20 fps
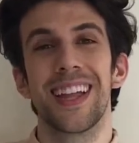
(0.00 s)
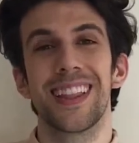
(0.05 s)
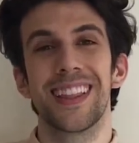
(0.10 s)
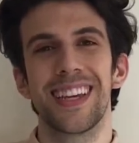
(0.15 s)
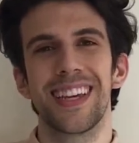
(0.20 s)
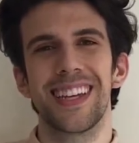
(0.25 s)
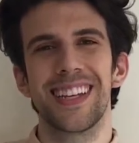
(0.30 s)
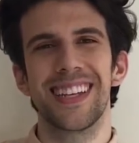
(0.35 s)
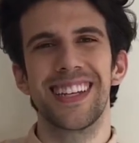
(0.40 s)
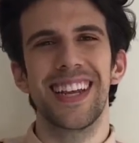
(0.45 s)

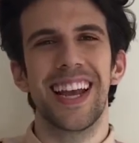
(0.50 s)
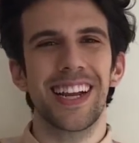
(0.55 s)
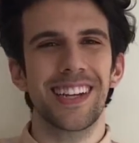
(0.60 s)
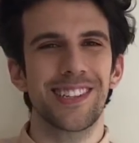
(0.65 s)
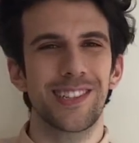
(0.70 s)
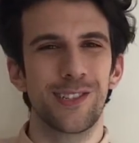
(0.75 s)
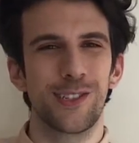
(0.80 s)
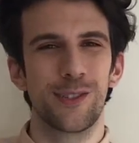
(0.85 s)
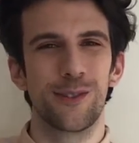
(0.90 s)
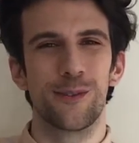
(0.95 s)
The
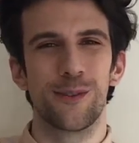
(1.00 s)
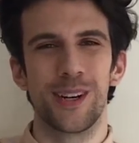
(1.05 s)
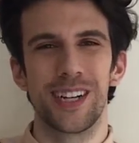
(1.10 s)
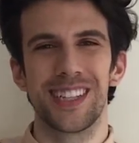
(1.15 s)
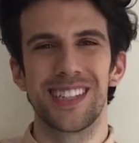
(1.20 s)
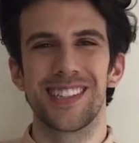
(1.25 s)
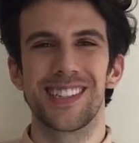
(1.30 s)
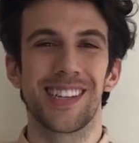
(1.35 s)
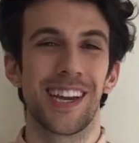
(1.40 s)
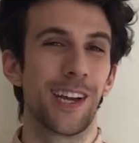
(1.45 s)
next two
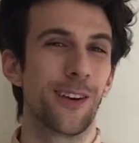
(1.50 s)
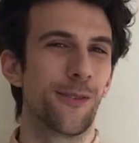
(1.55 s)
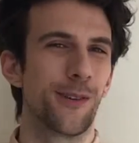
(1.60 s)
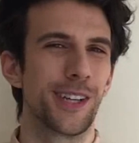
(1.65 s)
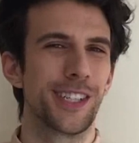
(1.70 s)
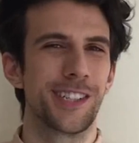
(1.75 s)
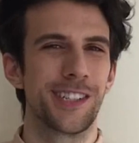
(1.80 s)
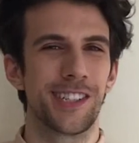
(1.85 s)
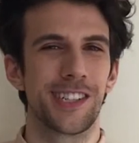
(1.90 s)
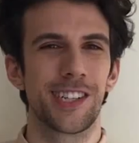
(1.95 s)
ones I
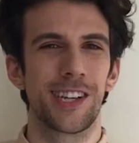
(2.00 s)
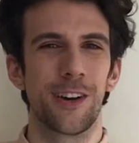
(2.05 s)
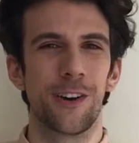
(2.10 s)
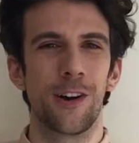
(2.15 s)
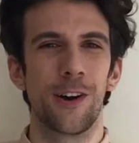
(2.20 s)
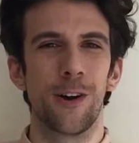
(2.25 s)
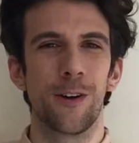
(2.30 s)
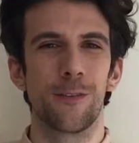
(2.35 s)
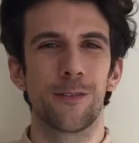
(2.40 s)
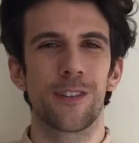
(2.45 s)
wanted to
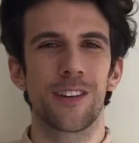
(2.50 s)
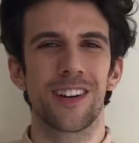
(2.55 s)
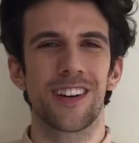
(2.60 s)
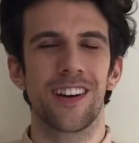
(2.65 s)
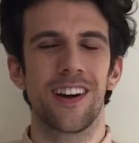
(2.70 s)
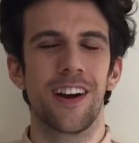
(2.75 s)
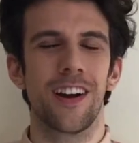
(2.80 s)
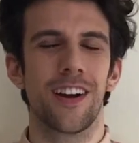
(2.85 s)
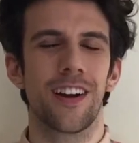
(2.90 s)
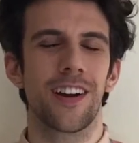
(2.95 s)
go
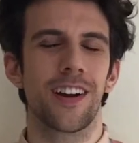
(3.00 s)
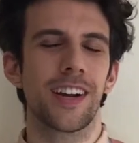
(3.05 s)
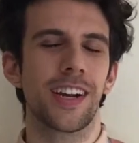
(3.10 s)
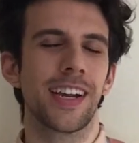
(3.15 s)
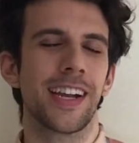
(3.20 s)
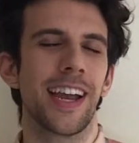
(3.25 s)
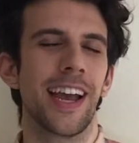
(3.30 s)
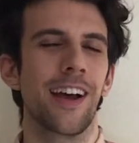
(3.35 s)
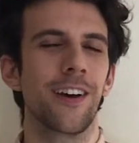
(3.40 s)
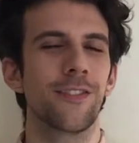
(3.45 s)
over are
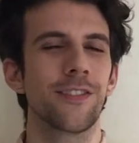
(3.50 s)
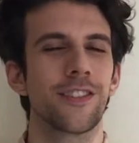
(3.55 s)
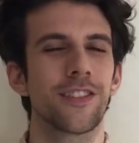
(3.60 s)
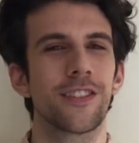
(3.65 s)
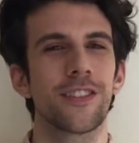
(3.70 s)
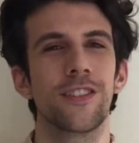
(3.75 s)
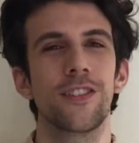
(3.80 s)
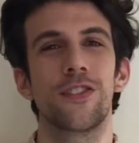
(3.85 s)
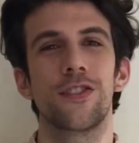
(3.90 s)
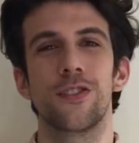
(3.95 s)

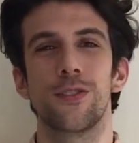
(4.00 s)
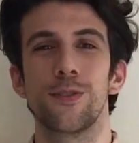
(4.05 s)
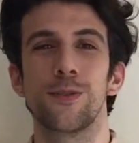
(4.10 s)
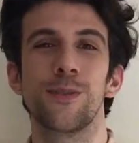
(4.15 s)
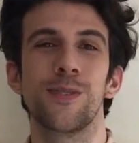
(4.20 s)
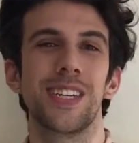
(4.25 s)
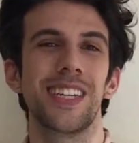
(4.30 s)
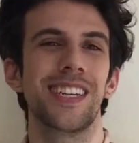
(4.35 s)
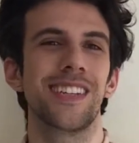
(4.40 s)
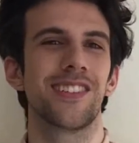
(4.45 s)
counter
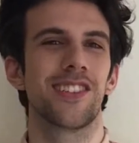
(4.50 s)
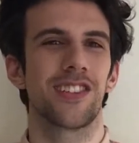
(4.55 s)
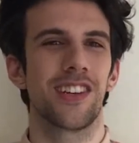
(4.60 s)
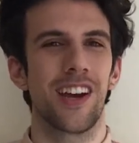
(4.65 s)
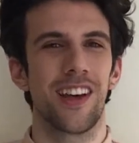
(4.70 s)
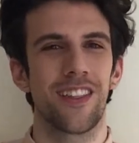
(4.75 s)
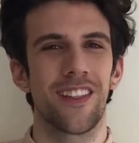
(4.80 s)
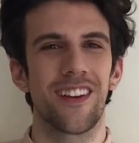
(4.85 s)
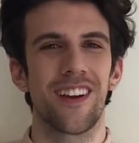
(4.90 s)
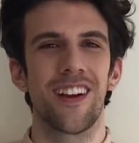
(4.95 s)
to each
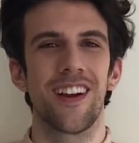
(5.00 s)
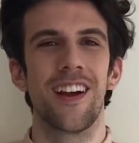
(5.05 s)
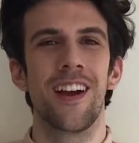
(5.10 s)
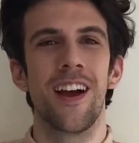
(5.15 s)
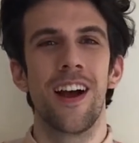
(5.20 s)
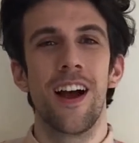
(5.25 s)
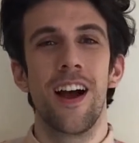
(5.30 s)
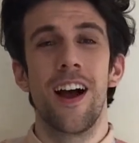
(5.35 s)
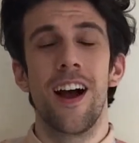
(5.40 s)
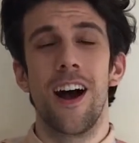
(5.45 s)
other.
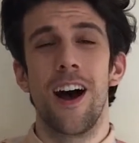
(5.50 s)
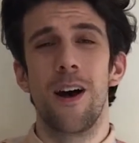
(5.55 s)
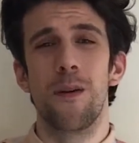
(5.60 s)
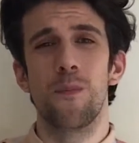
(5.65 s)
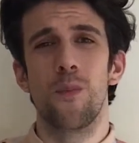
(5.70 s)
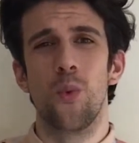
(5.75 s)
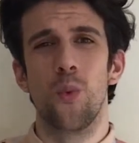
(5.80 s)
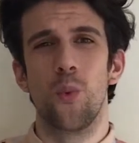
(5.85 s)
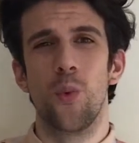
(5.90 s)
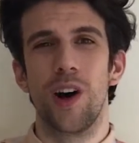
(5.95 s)

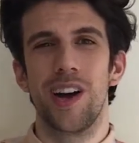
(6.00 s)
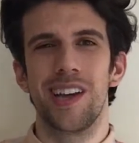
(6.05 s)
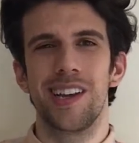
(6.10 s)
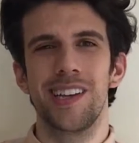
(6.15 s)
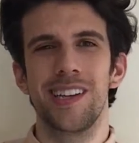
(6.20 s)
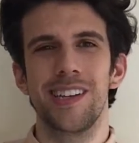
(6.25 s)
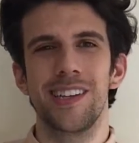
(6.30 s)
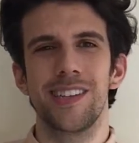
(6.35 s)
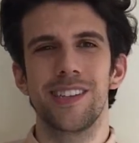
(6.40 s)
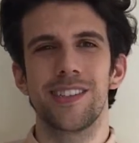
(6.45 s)

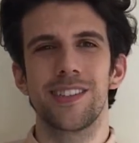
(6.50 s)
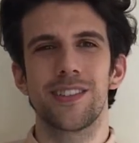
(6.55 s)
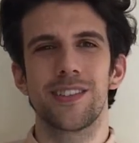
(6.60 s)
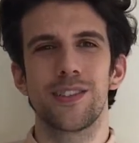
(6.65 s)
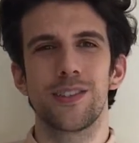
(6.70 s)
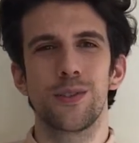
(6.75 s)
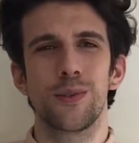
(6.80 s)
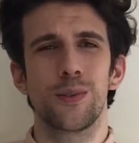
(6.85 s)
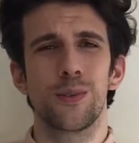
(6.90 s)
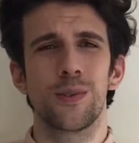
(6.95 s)
One
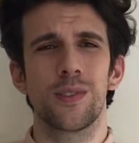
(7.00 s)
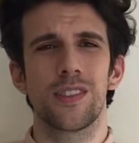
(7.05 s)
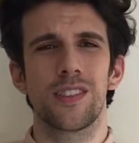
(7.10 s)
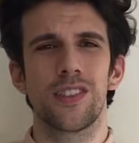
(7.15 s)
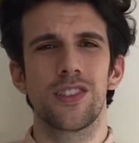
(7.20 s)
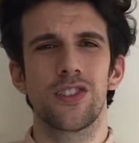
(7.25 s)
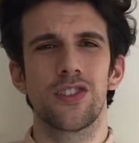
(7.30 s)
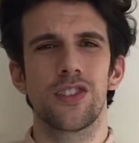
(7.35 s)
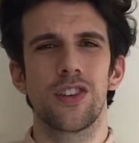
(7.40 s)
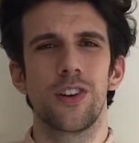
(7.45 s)
is used
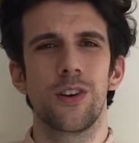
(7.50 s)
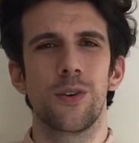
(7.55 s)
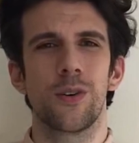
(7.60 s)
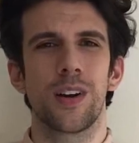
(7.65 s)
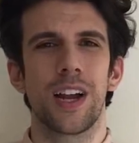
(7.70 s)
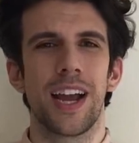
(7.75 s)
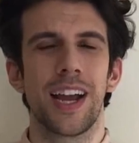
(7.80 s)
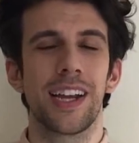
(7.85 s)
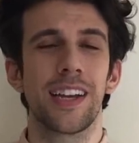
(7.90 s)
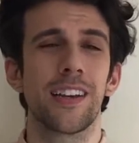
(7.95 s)
to
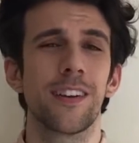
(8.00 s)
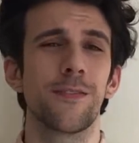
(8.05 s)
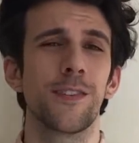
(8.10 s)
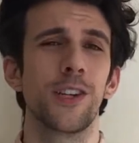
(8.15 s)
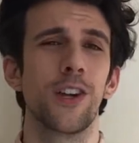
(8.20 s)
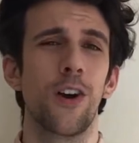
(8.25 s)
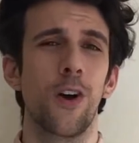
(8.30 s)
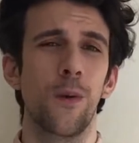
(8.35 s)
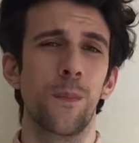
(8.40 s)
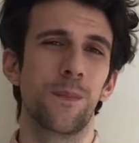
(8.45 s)
show kind of
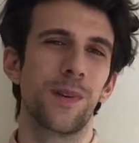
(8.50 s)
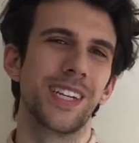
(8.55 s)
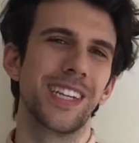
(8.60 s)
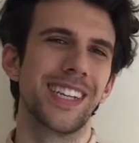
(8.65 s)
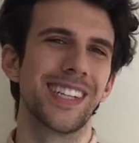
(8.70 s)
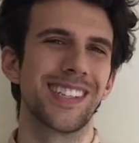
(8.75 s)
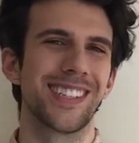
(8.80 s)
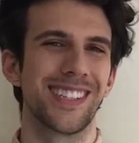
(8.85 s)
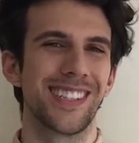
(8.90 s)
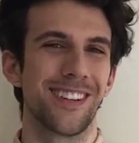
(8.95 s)
an
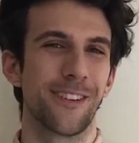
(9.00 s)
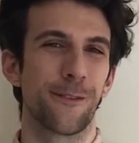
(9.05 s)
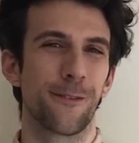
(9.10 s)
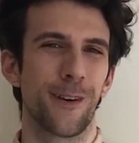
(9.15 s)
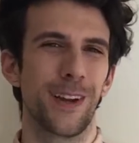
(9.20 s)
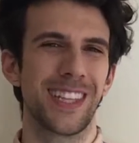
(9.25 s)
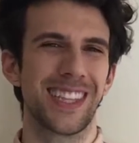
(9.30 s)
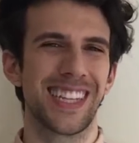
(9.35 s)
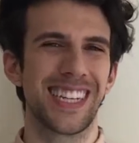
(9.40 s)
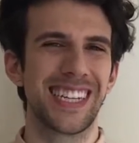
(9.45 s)
openness and a
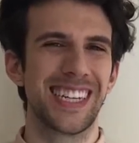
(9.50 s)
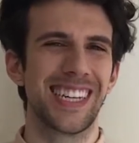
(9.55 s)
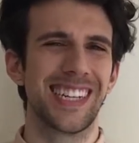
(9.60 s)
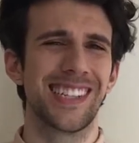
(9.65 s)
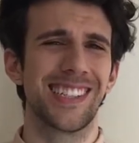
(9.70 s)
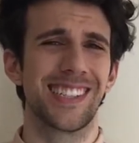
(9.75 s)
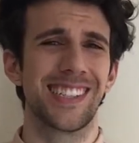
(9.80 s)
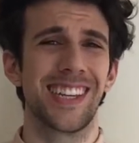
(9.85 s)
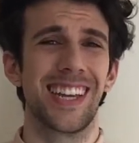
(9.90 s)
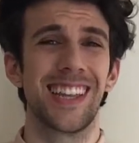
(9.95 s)

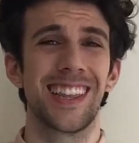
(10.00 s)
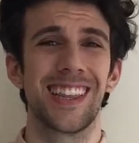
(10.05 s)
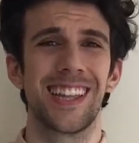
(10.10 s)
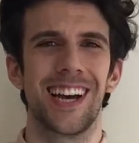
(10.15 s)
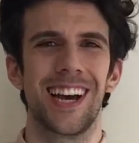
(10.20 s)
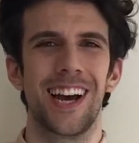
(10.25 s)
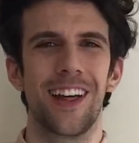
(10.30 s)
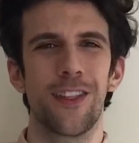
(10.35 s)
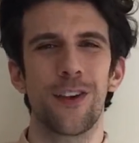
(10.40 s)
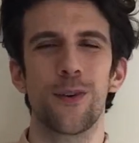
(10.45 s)
friendliness, and the
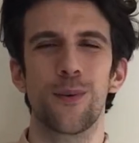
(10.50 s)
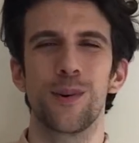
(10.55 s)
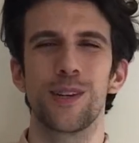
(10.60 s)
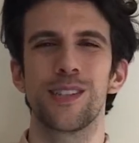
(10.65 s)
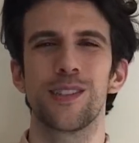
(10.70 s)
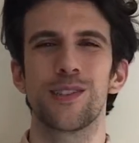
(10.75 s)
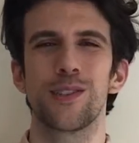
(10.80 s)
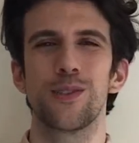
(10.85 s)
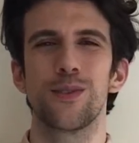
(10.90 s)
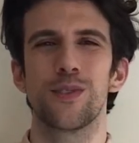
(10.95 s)
other
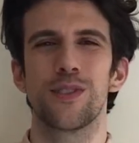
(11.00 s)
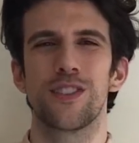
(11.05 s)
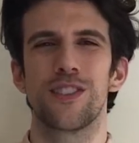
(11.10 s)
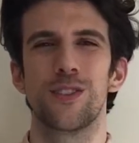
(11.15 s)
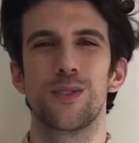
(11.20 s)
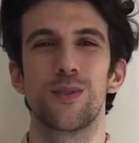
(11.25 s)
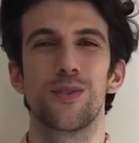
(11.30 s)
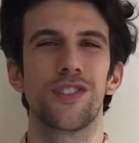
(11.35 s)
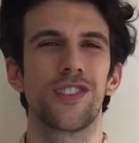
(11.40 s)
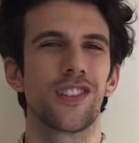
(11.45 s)
one's used
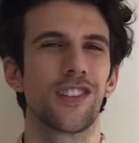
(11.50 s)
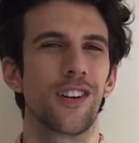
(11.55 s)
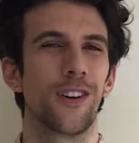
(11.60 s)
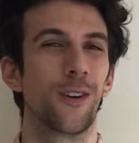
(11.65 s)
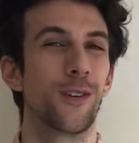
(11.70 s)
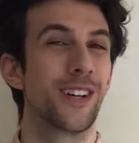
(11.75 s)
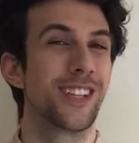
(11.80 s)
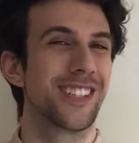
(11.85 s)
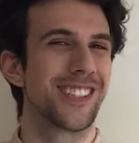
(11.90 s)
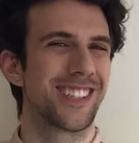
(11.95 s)
to
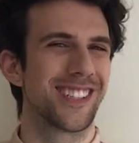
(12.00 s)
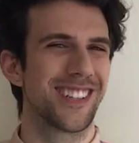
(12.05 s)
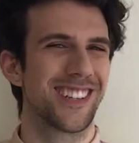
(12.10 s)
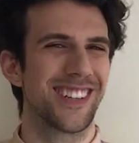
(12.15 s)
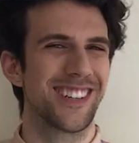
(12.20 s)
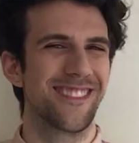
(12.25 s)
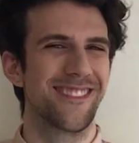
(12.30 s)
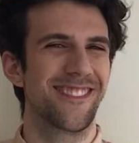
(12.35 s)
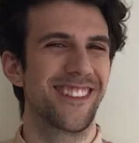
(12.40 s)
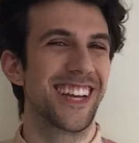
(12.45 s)
show
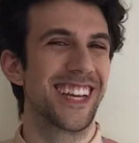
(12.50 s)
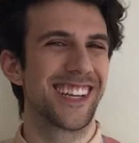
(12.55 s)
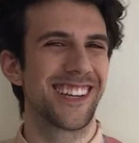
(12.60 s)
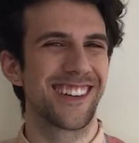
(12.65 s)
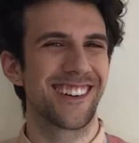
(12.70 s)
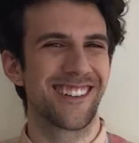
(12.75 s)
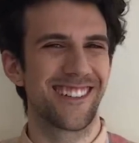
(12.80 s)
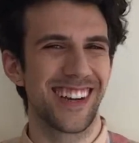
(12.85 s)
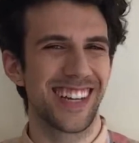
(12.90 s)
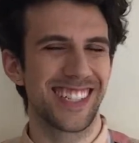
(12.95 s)
assertive and
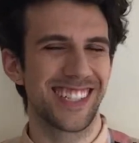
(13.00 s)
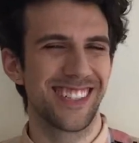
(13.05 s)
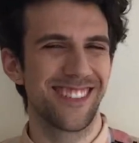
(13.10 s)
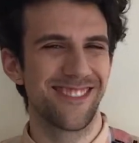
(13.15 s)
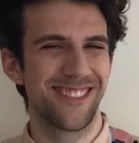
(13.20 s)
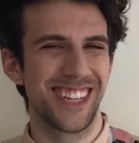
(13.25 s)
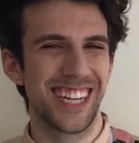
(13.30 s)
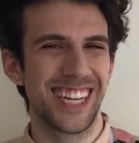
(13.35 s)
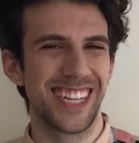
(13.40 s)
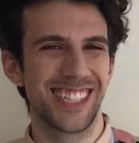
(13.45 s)

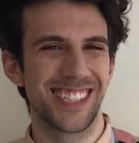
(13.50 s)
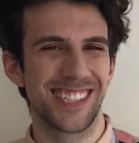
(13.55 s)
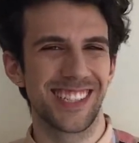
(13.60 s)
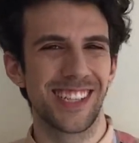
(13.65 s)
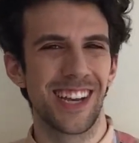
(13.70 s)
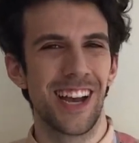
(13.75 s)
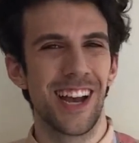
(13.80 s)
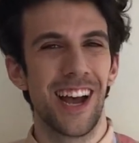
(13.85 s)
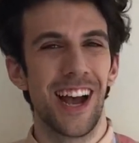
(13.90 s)
aggressiveness.